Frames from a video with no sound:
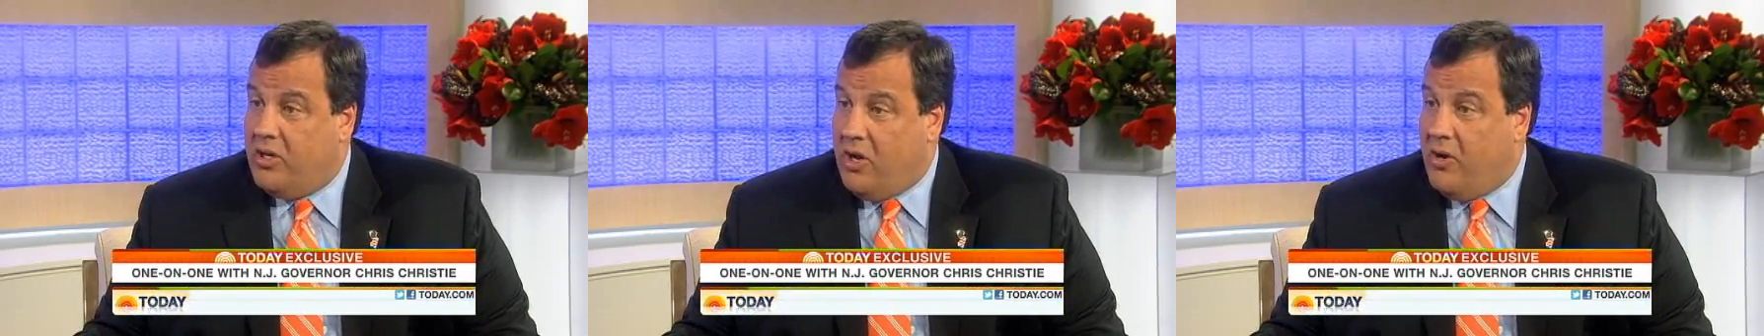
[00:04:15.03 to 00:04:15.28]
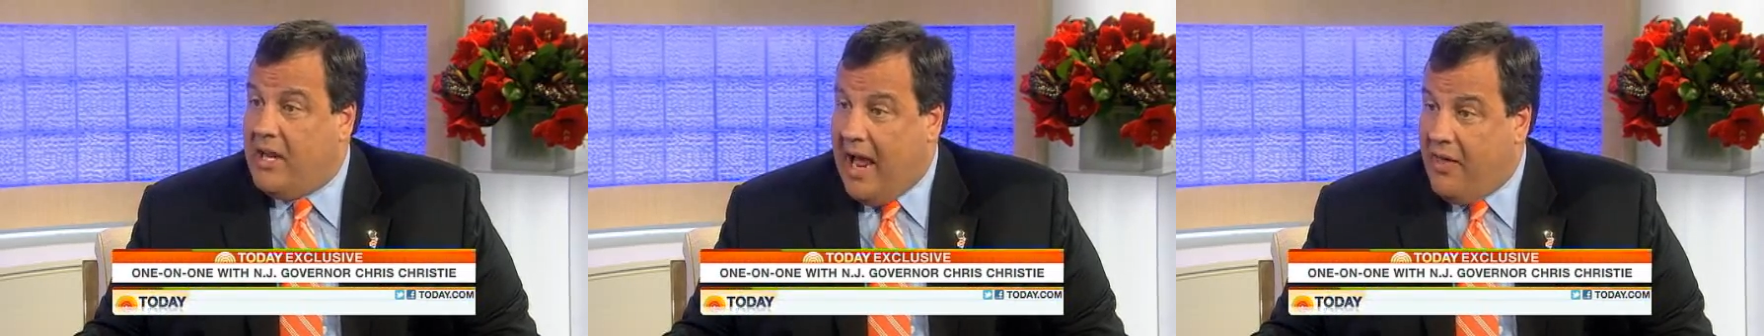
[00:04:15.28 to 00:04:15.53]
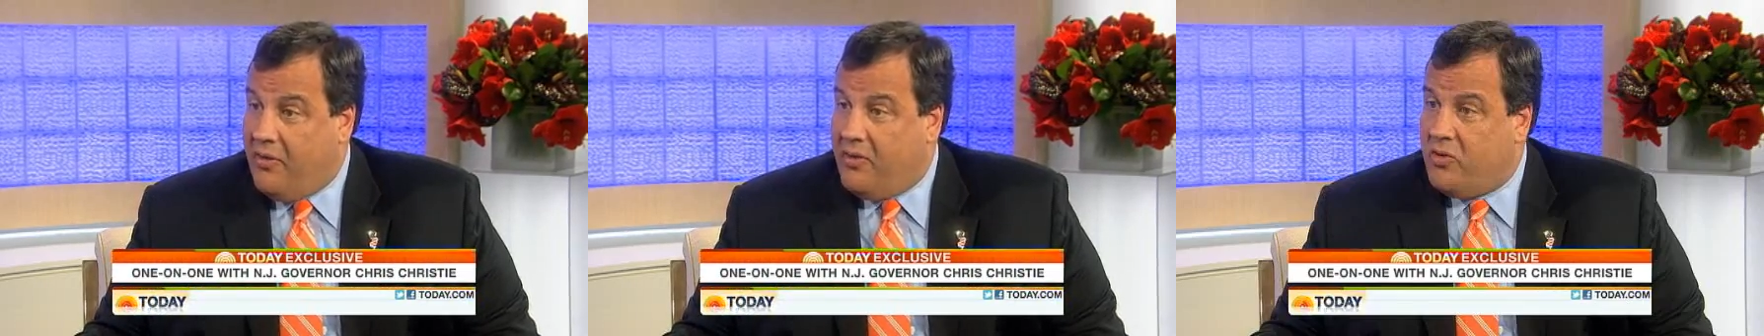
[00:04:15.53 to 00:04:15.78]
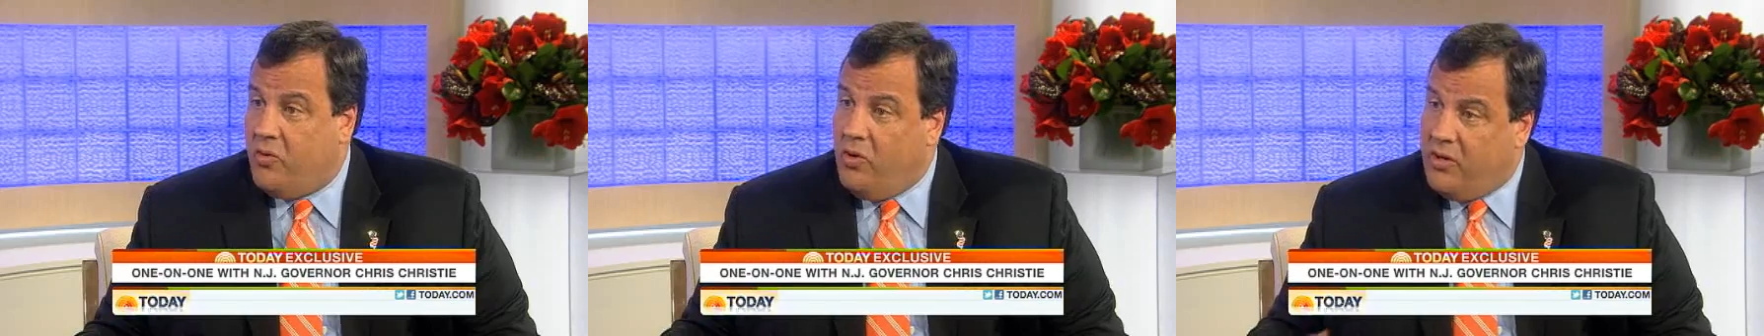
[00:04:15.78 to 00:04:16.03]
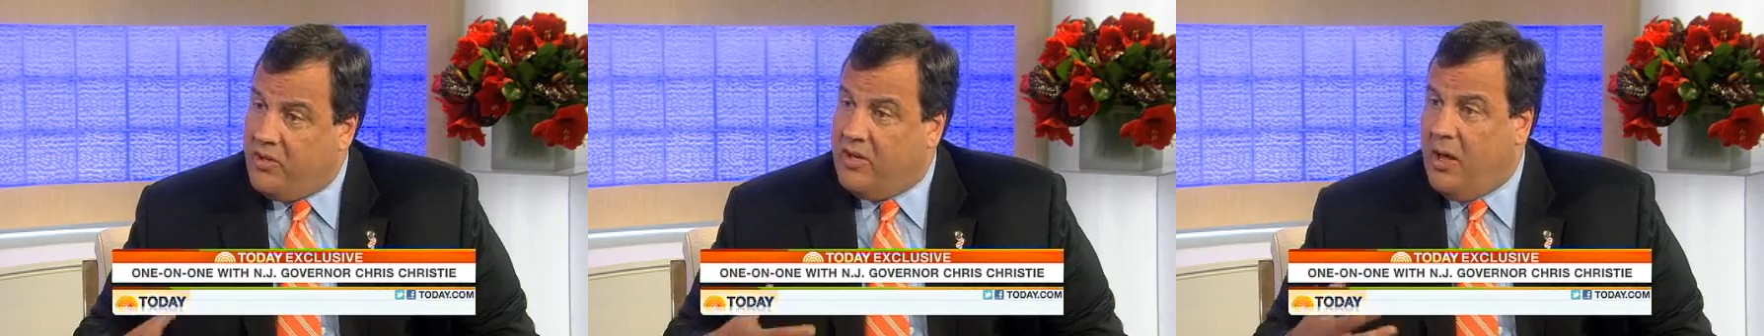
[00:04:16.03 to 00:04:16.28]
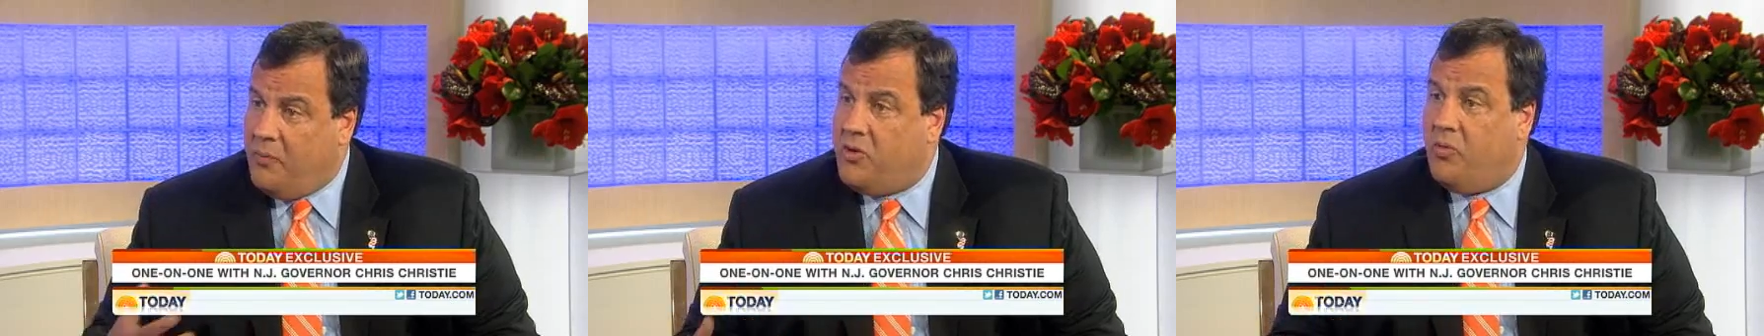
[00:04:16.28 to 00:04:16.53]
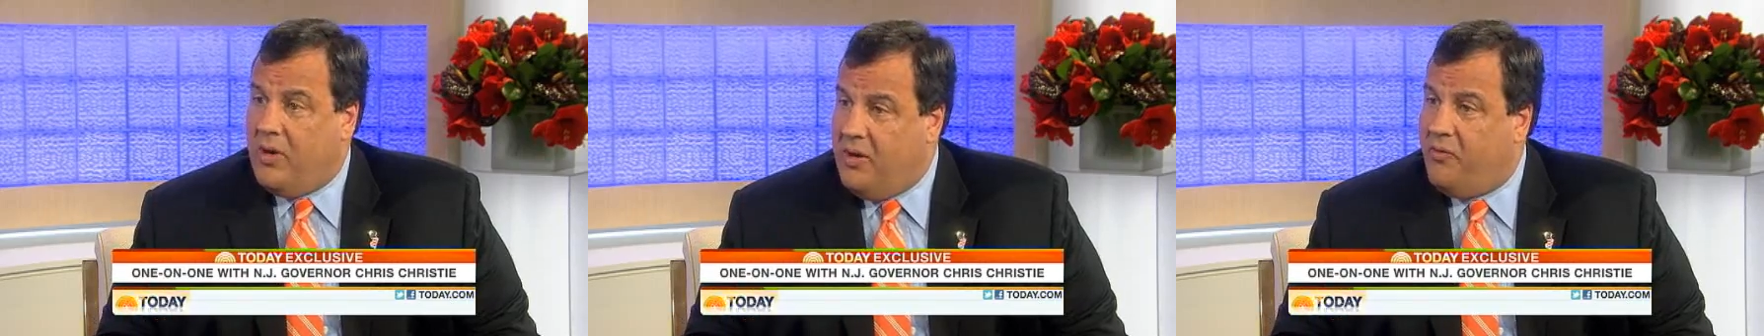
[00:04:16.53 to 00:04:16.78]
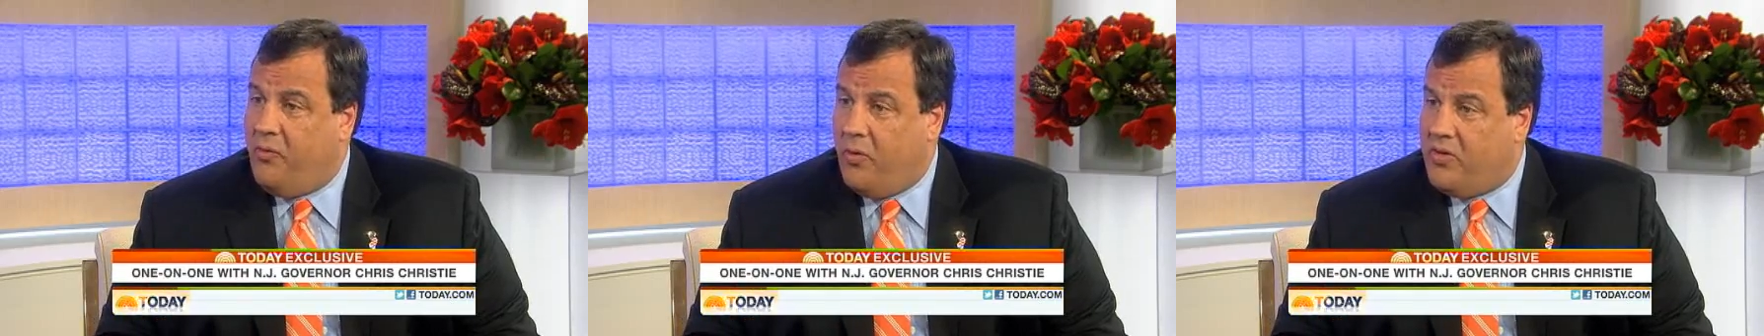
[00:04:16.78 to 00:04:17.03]
to go to Catholic school because it helps to
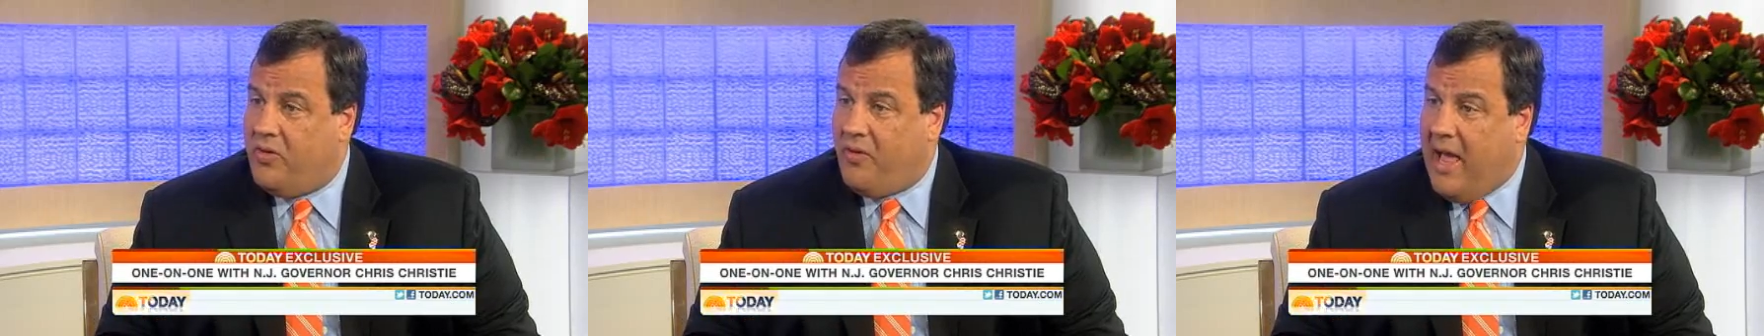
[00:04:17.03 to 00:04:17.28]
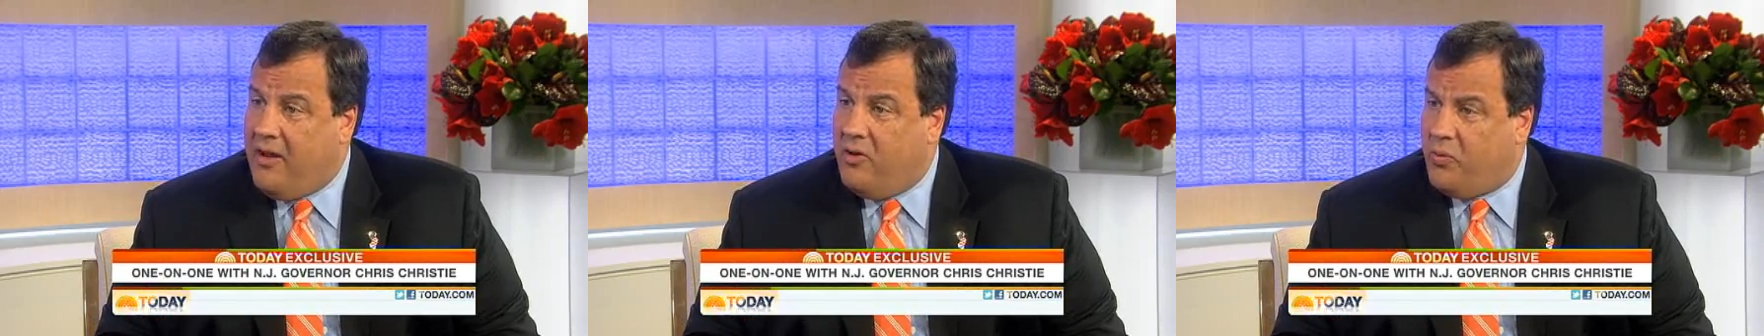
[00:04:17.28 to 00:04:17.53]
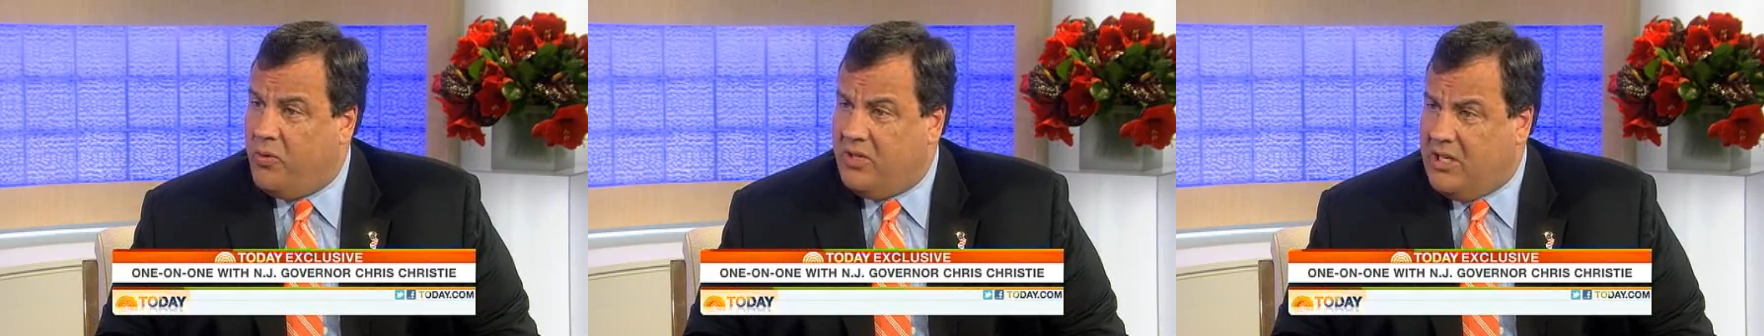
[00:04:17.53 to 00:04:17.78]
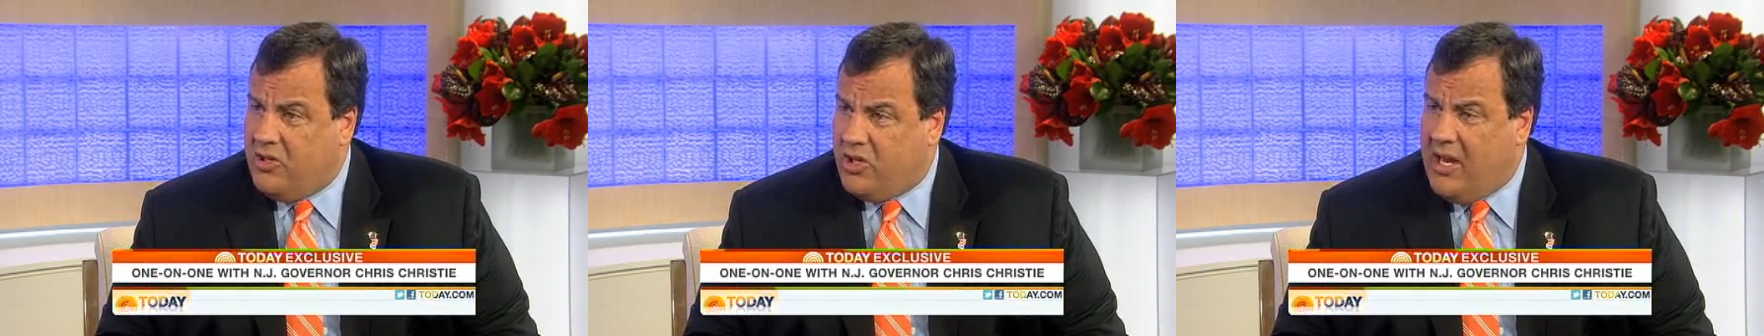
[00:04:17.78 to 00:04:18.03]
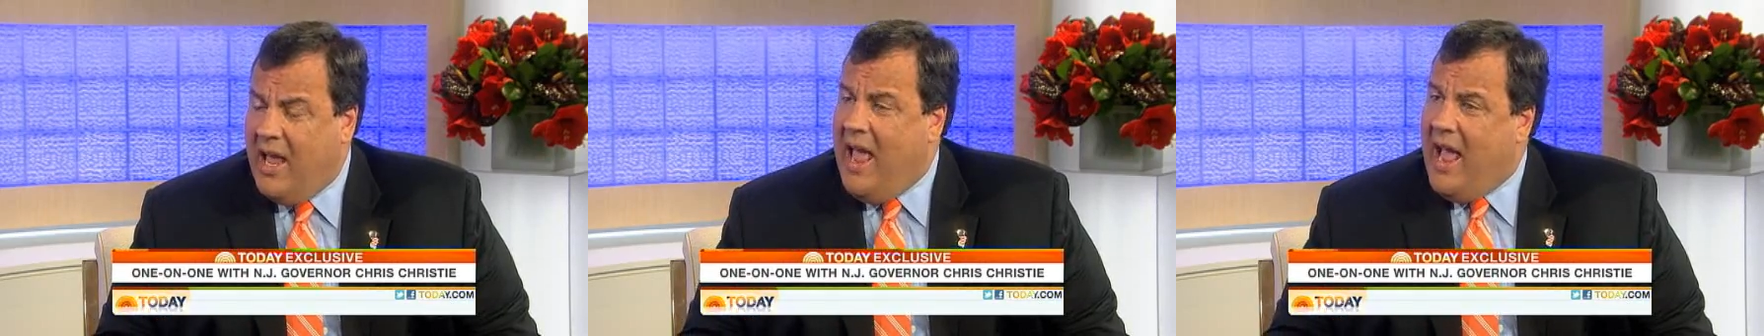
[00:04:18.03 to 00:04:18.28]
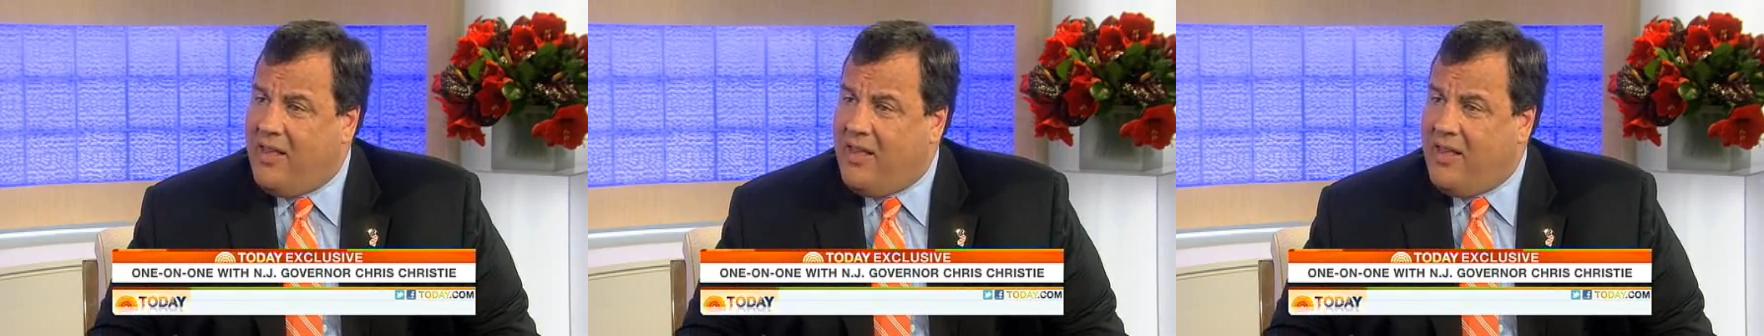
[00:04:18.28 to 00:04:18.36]
reinforce the values we're teaching,